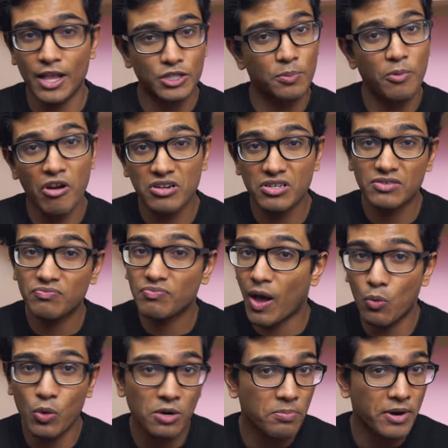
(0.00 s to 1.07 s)
And to be honest,
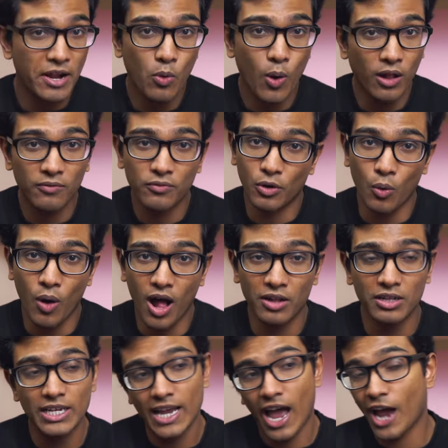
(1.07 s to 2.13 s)
that worked pretty well for a
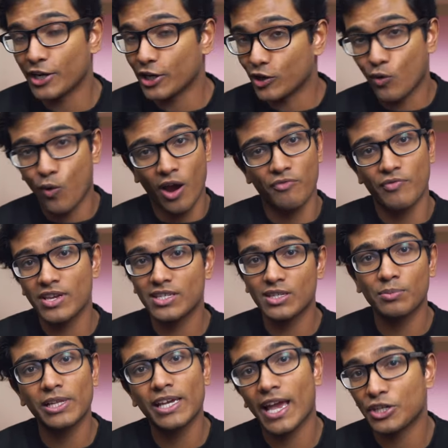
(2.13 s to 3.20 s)
while. I did quite
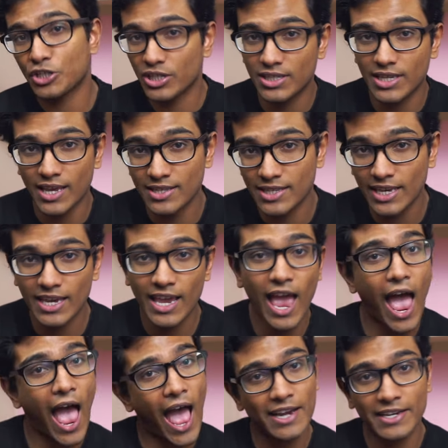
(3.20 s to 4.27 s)
reasonably at
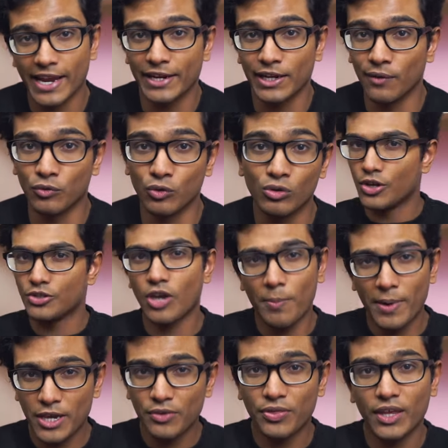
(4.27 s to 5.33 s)
GCSE and A-level. So I
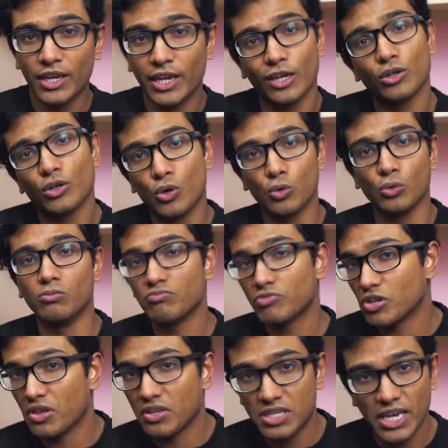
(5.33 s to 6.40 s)
bet you're thinking, cool,
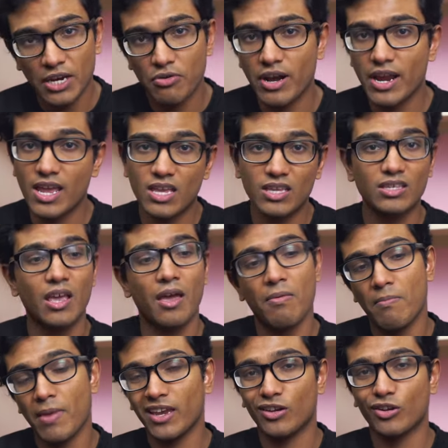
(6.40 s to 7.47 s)
so the secret is
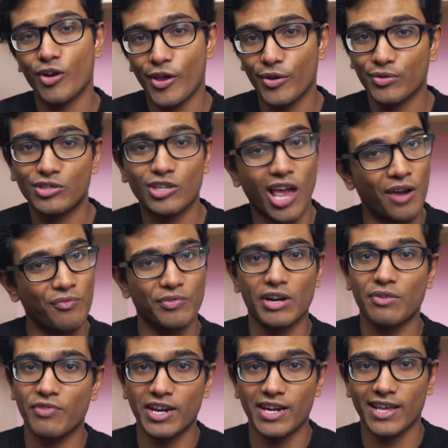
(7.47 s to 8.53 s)
make notes and
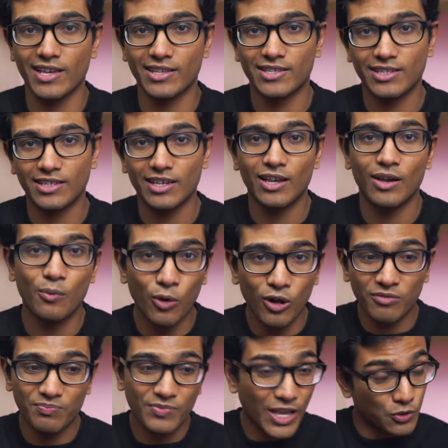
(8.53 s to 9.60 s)
reread it.
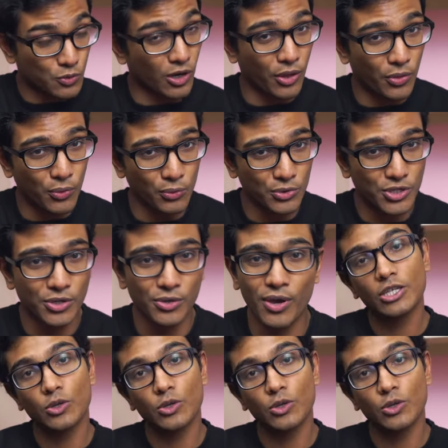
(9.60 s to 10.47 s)
Well, that's what I thought too.